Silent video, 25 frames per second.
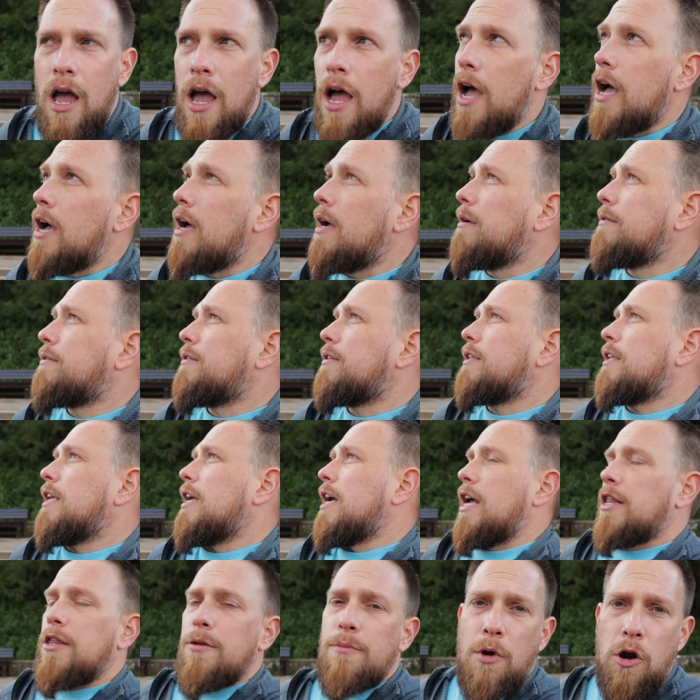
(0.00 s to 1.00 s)
At
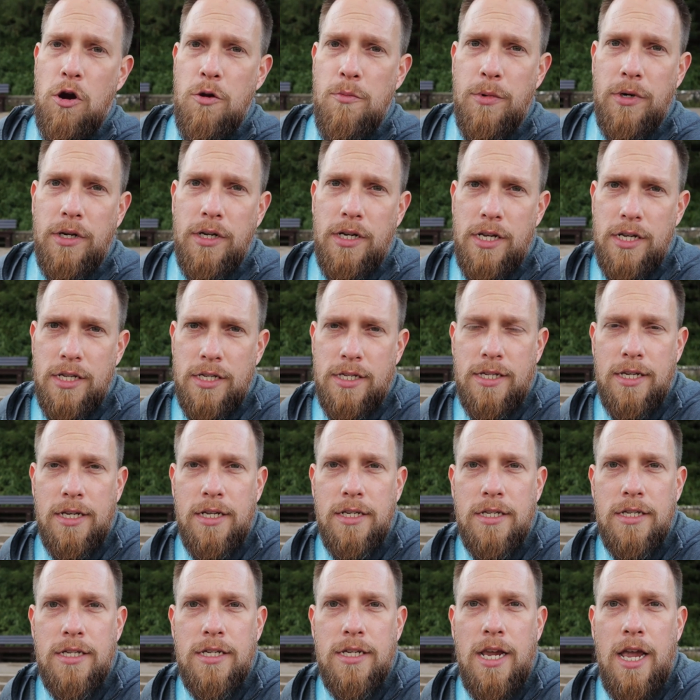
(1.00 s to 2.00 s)
the moment it's
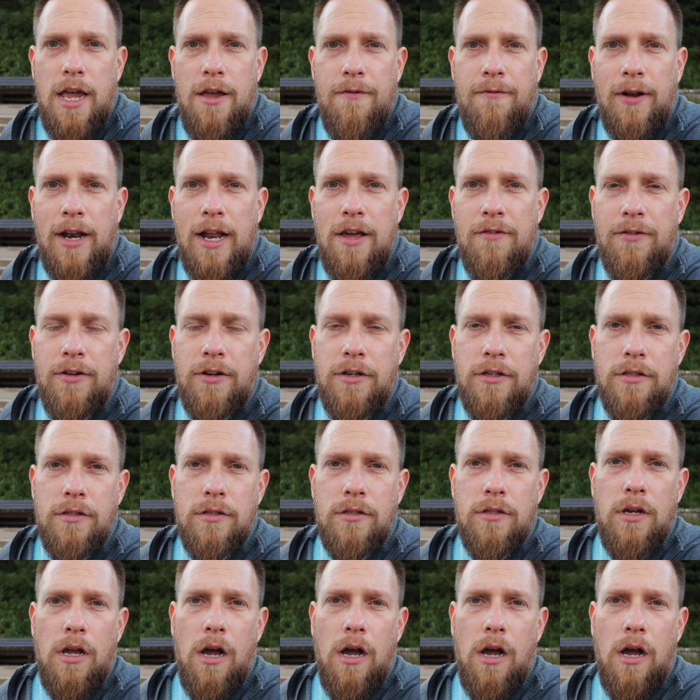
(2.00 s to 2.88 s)
at f11,